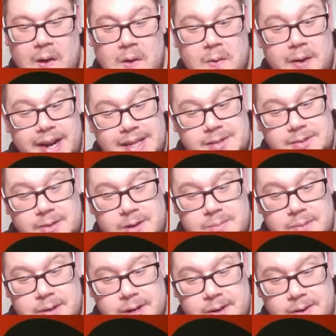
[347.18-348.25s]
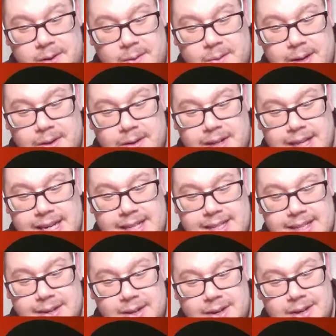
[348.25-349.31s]
We asked for Umbreon, we got
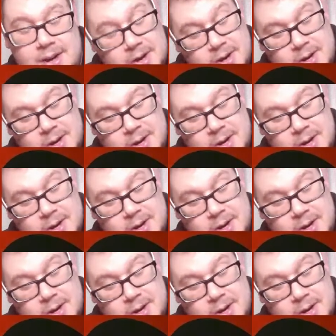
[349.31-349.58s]
Glaceon.